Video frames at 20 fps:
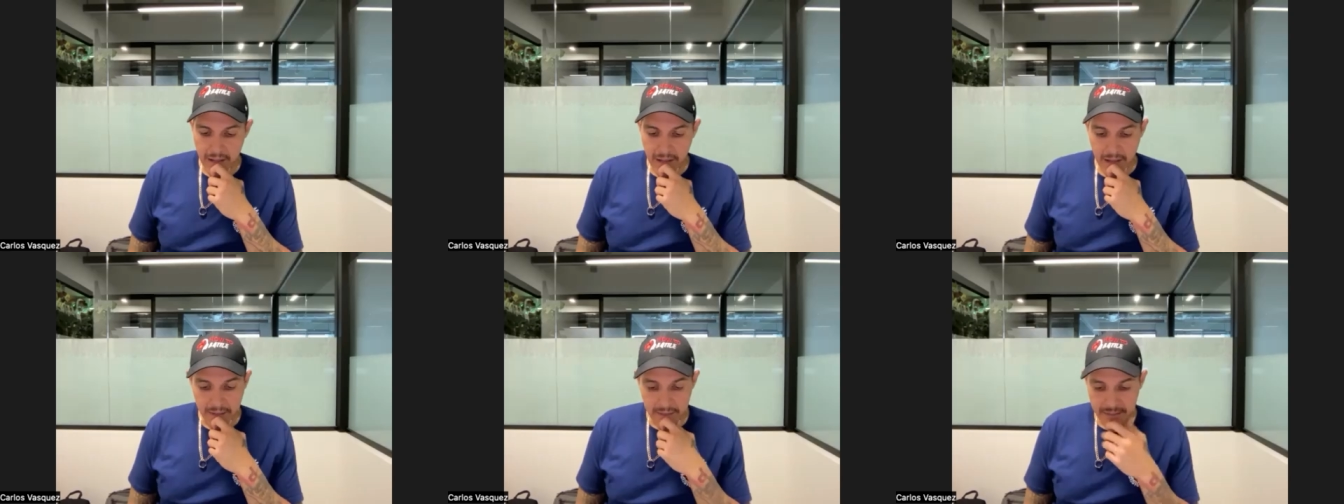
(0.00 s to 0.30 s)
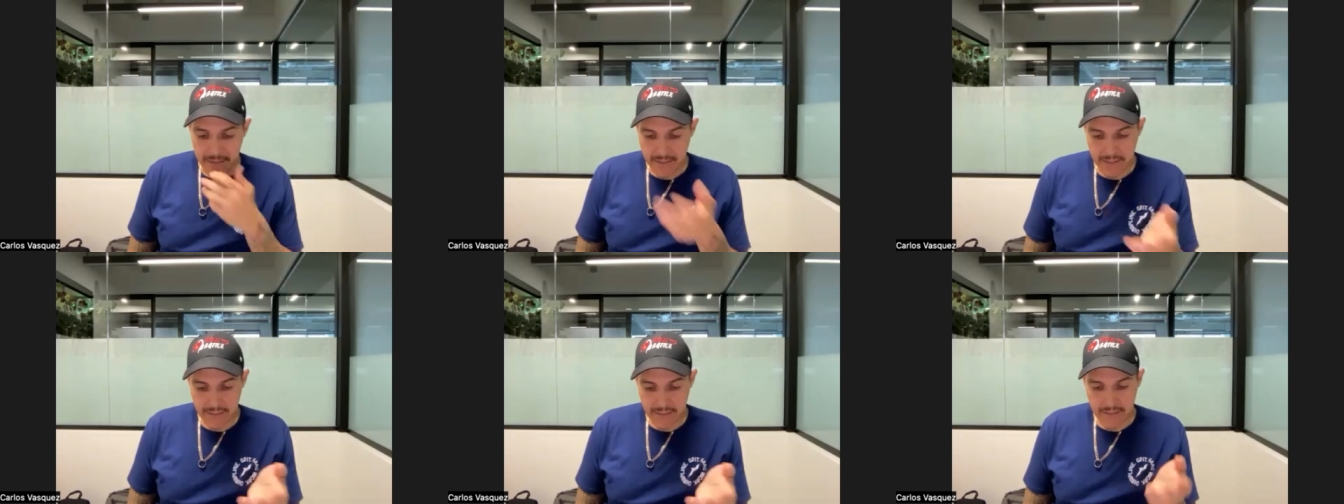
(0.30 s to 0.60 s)

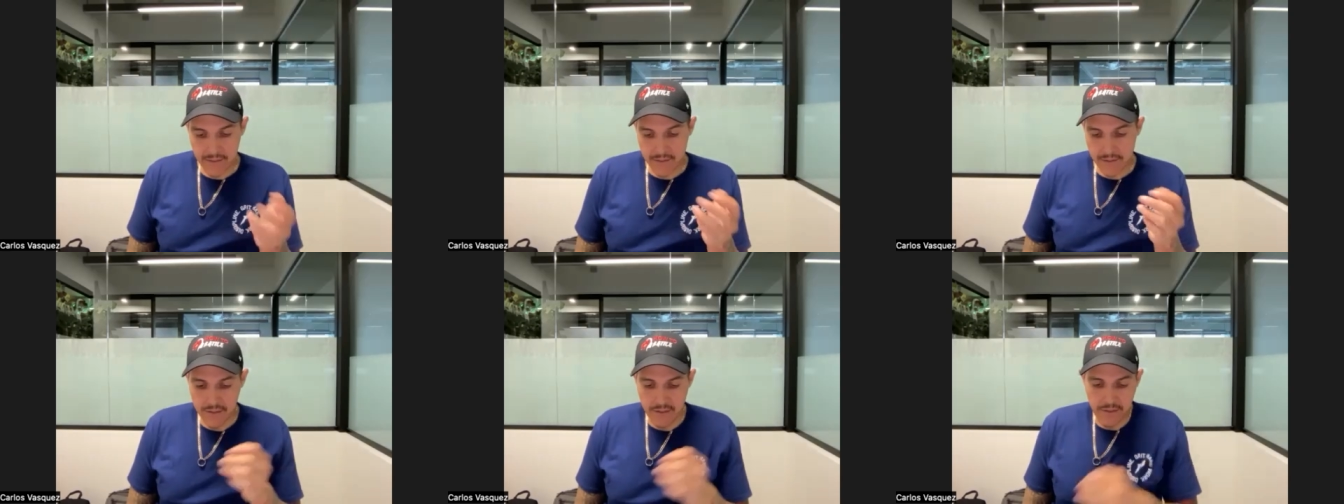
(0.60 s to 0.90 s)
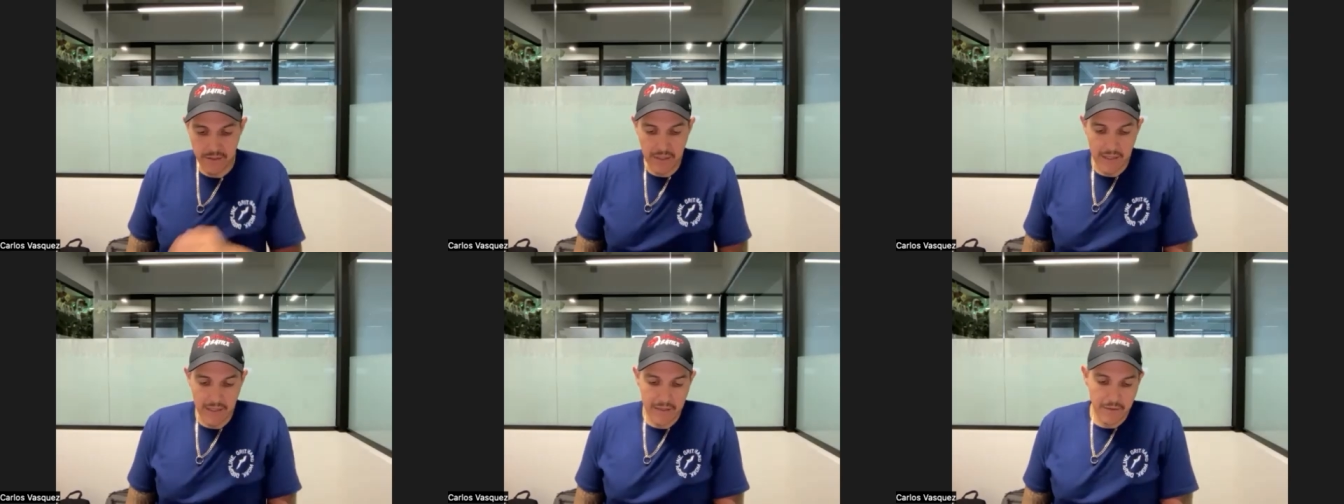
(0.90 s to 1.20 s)
this is
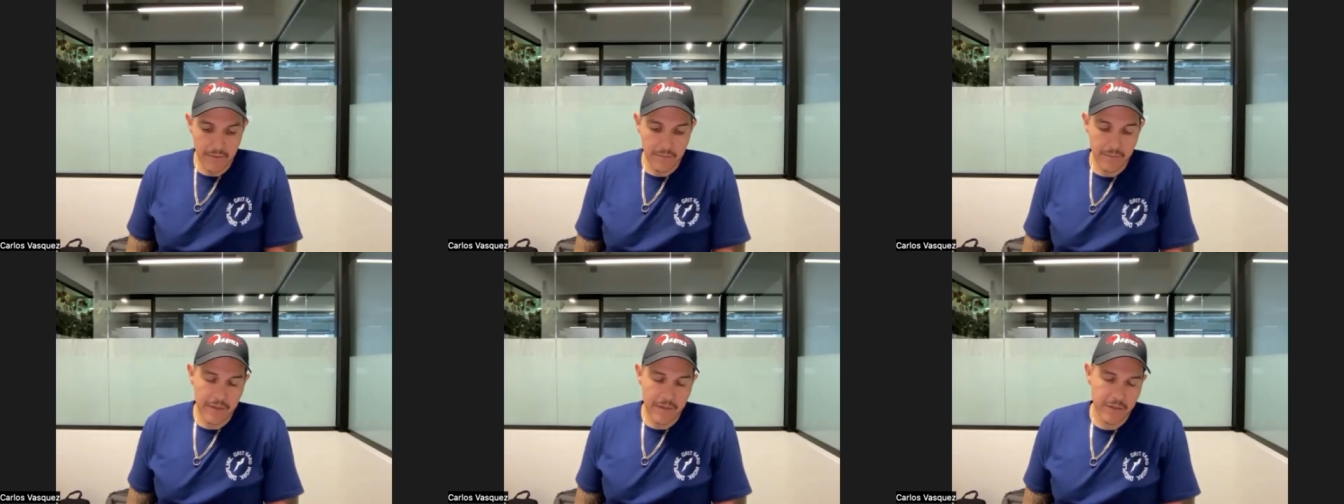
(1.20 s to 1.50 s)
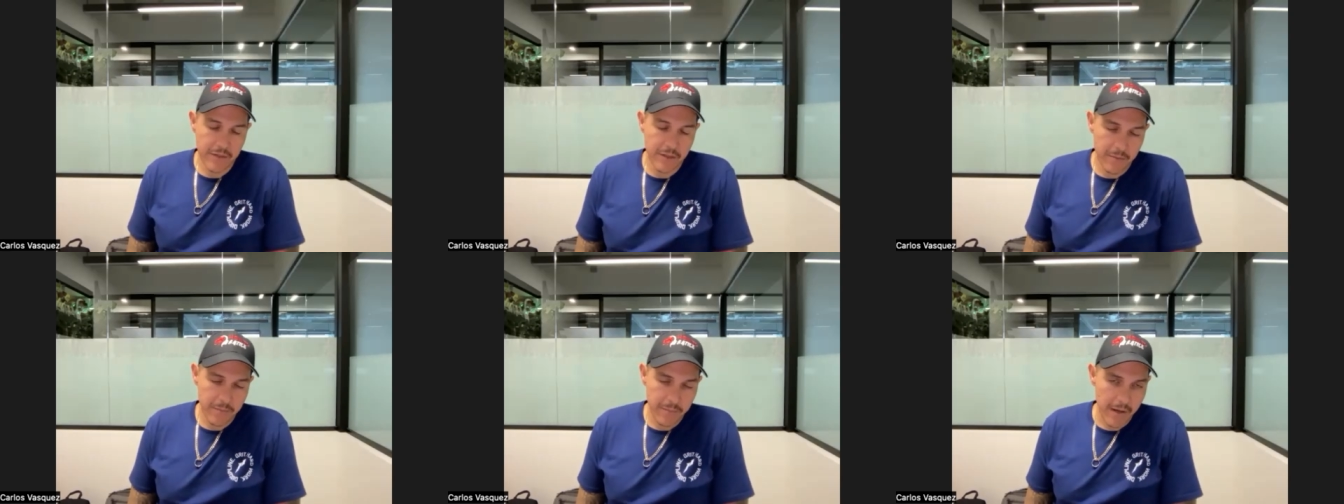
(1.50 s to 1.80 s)
just like you
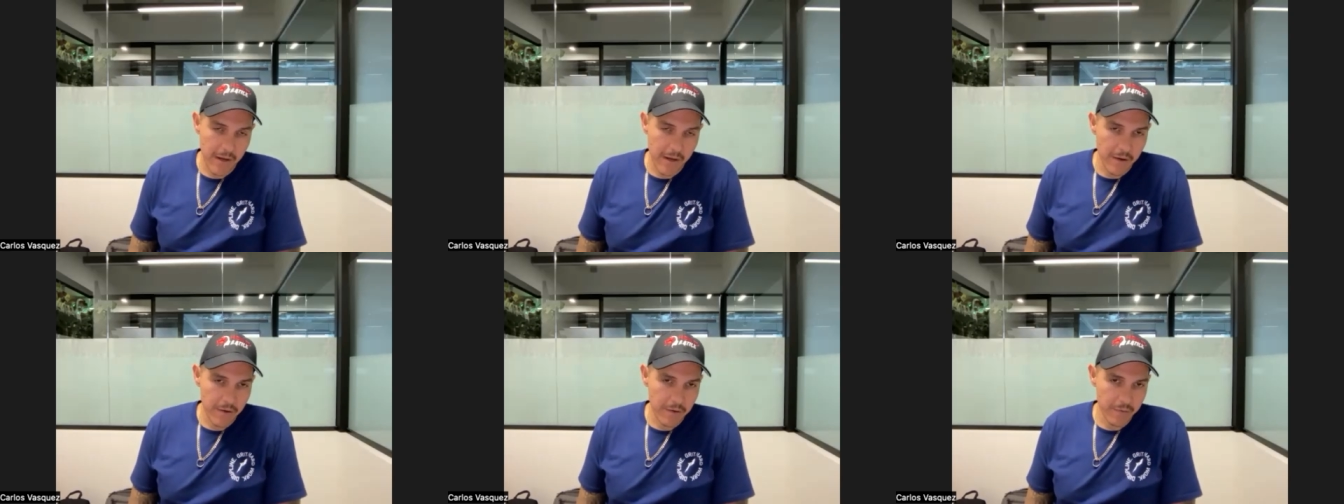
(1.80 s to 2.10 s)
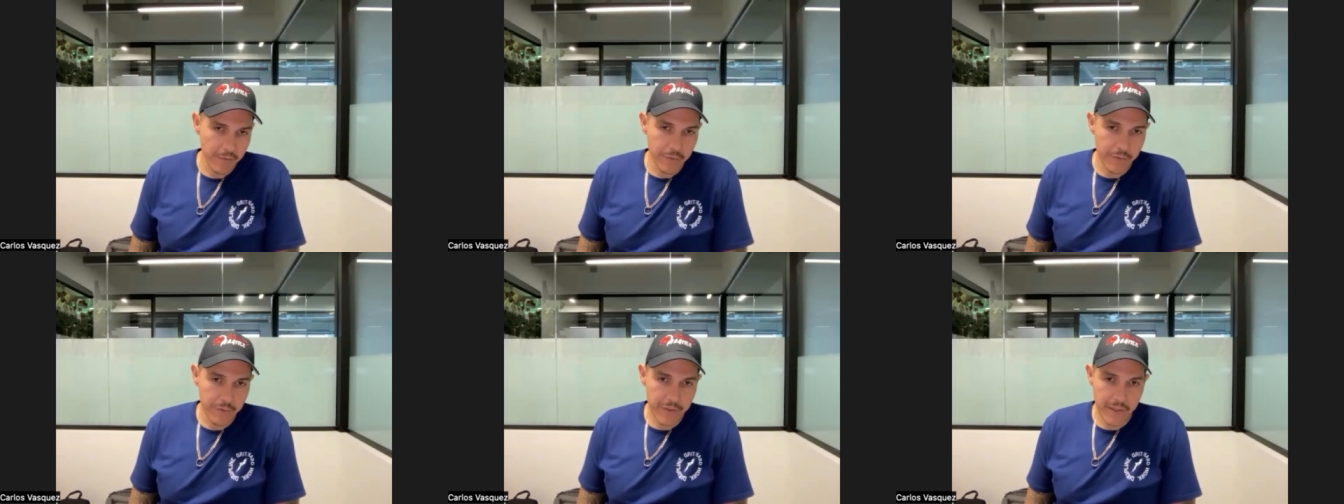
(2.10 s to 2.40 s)
mentioned the power
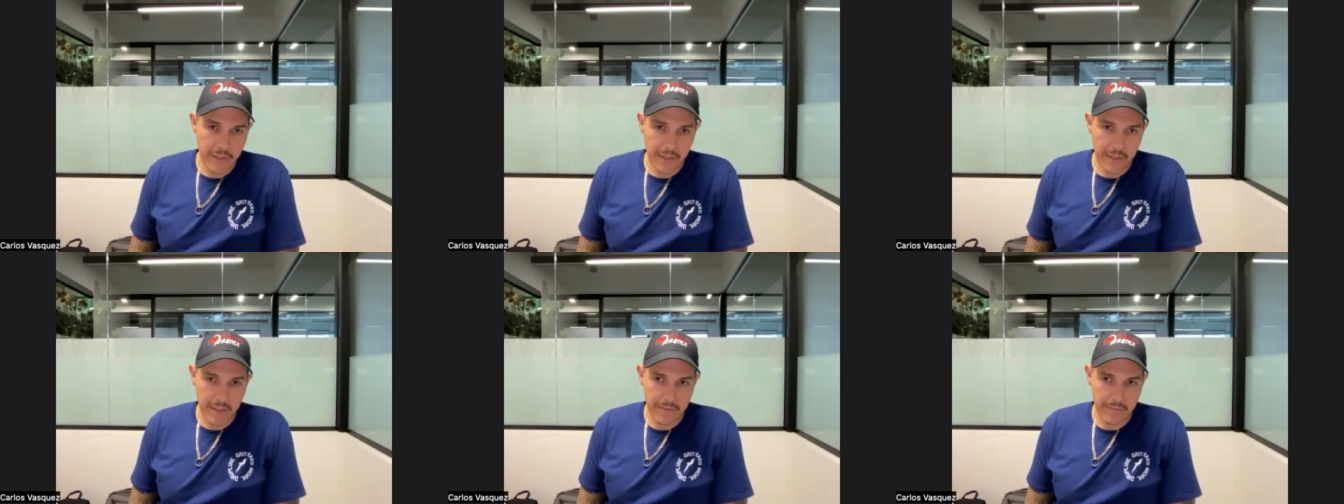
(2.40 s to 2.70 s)
of routine,